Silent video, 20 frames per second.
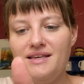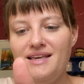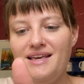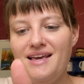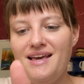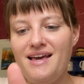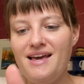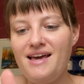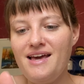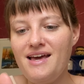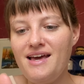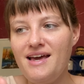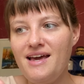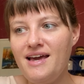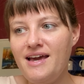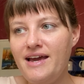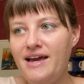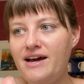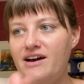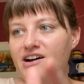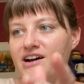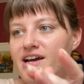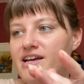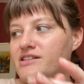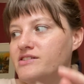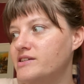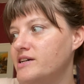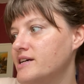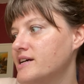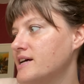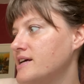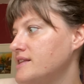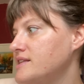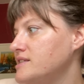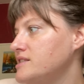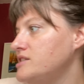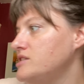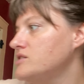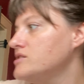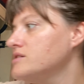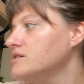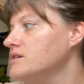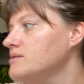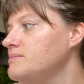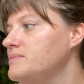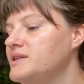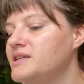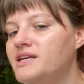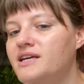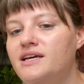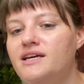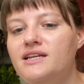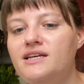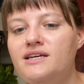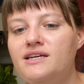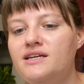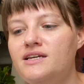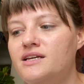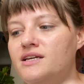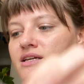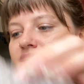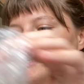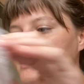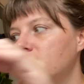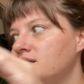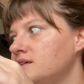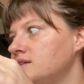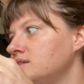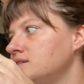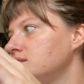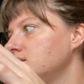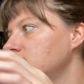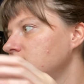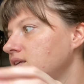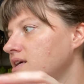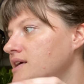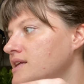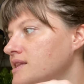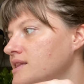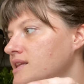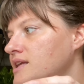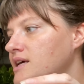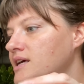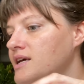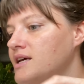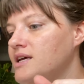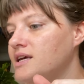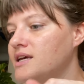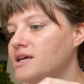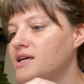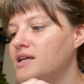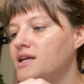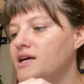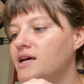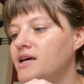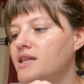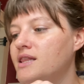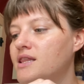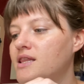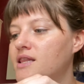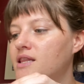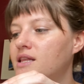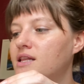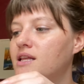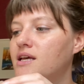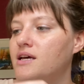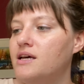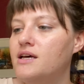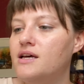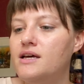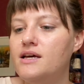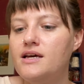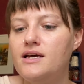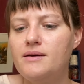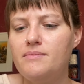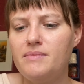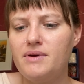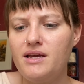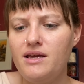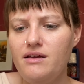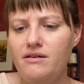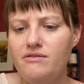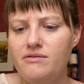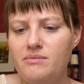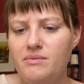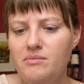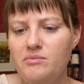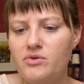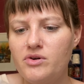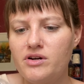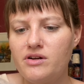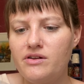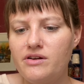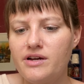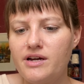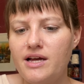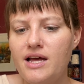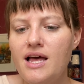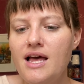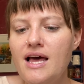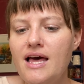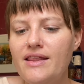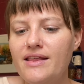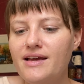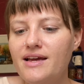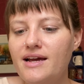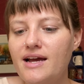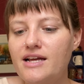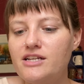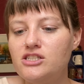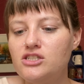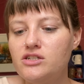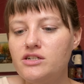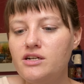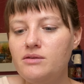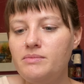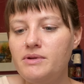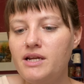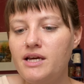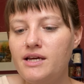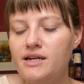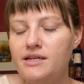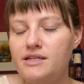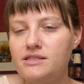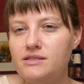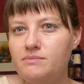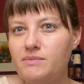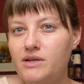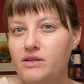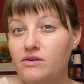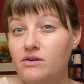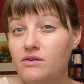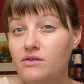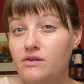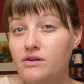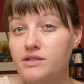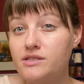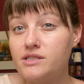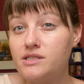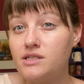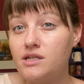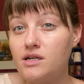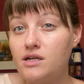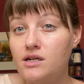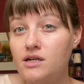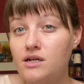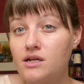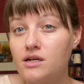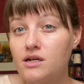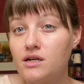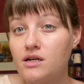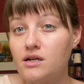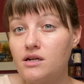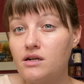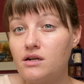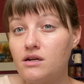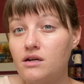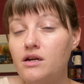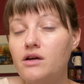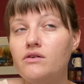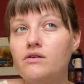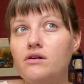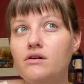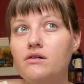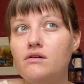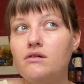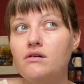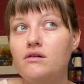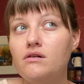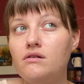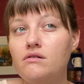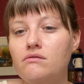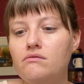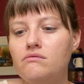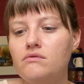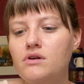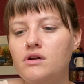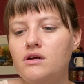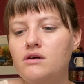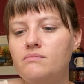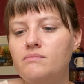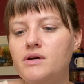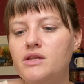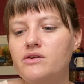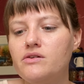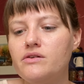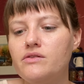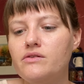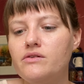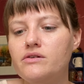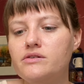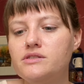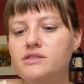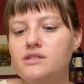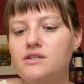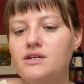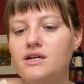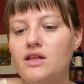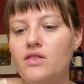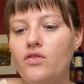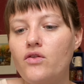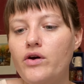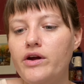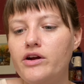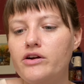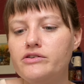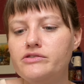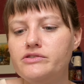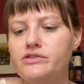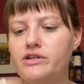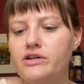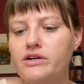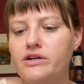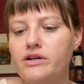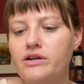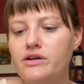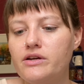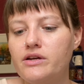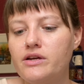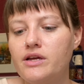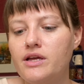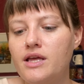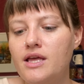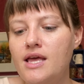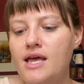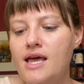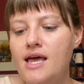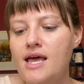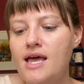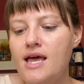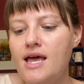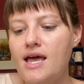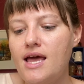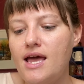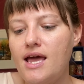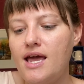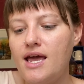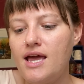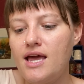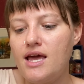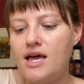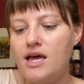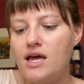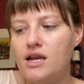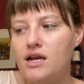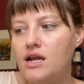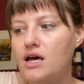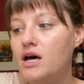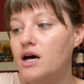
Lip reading: Hey. Okay, so I got this string of bananas and then, I can't remember what all of that. Yeah, I got string of bananas, mother-in-law's tongue. No, not mother-in-law's tongue, lawyer's tongue. And,